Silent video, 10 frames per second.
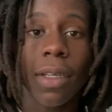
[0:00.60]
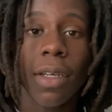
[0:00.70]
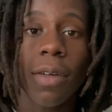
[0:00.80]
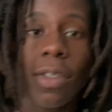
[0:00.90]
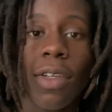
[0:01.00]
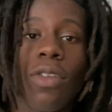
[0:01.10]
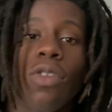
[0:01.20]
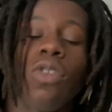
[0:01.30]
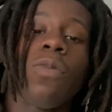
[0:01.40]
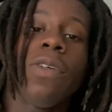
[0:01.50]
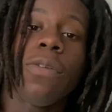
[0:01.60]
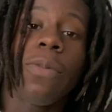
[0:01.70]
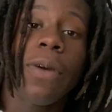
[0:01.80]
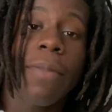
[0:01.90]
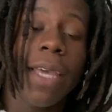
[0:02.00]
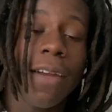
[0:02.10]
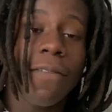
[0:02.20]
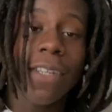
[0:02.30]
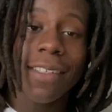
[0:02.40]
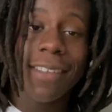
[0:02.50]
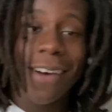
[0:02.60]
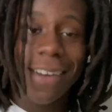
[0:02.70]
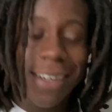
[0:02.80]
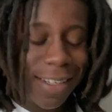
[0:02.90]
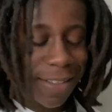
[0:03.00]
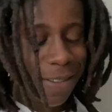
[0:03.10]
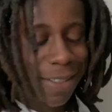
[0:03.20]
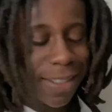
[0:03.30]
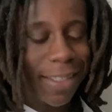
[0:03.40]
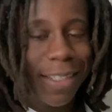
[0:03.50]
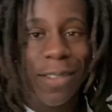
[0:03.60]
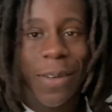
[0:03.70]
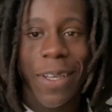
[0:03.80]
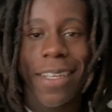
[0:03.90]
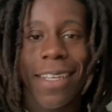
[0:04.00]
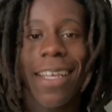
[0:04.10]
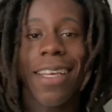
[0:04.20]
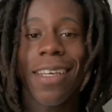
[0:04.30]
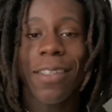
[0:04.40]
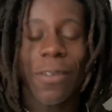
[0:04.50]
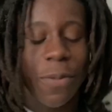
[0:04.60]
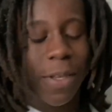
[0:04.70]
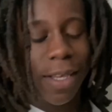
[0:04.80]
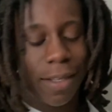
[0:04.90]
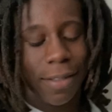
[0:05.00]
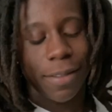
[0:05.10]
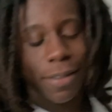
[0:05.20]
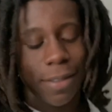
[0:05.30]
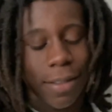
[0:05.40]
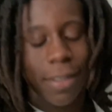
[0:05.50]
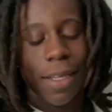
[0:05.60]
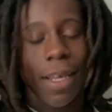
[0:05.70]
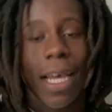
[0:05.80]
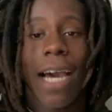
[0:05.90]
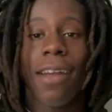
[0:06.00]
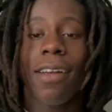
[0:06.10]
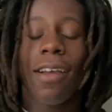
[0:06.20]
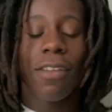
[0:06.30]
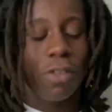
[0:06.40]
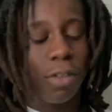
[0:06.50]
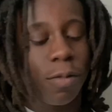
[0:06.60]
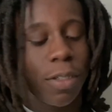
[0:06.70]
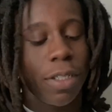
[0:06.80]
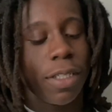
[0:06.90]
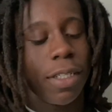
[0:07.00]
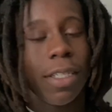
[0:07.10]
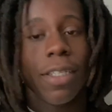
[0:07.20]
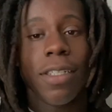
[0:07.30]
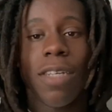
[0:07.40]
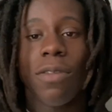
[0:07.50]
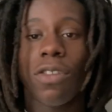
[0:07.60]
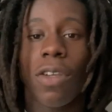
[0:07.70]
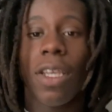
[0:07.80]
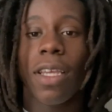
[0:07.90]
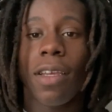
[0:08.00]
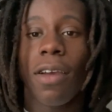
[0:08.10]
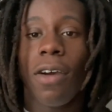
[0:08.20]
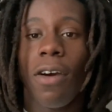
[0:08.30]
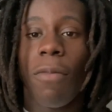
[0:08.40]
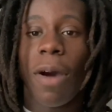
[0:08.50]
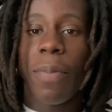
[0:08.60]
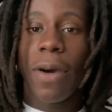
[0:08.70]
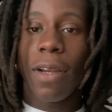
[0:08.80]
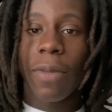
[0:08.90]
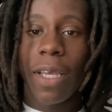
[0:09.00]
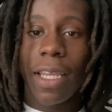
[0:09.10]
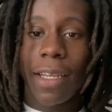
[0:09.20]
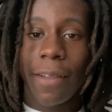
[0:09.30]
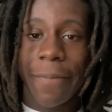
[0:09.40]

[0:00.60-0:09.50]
What's up, YouTube? It's your boy Main. I'm finna hit y'all with another one. This right here, this is gonna be how the Glock trigger work, demonstrating on my Polymer 80